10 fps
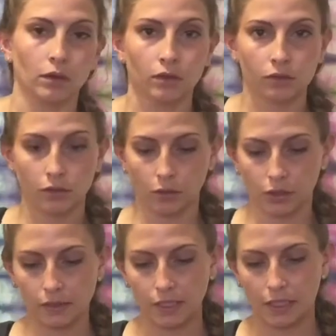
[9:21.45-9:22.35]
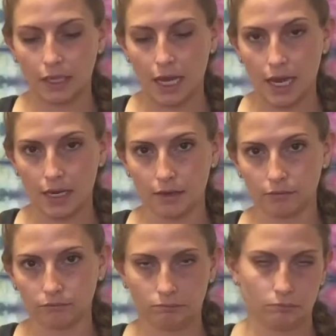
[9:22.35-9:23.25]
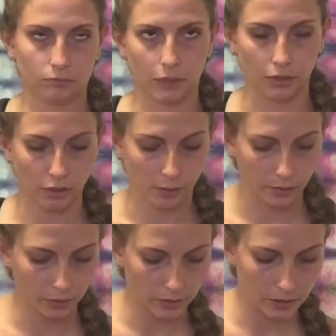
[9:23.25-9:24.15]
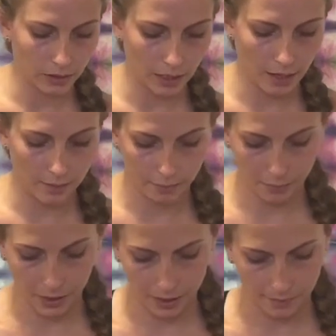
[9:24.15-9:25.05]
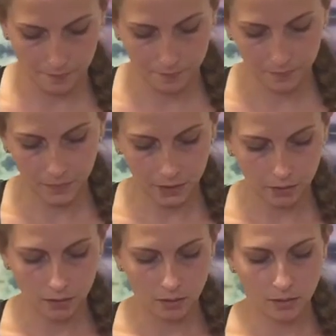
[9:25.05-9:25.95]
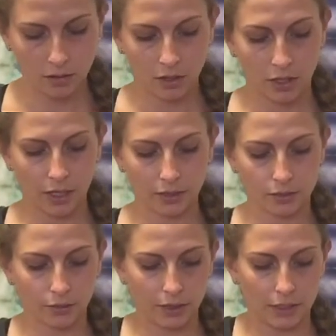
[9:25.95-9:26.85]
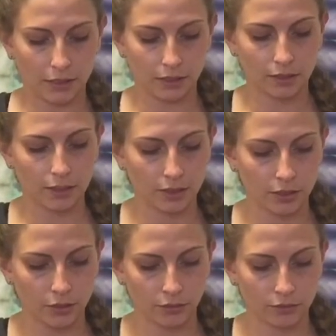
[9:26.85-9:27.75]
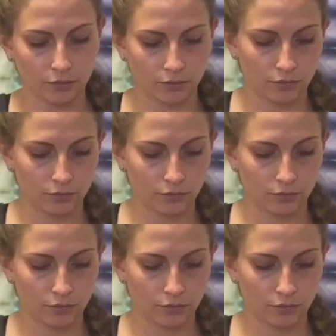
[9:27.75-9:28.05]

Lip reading: So it looks like that. I don't know how well you can see that, but all right, so I take the sinew,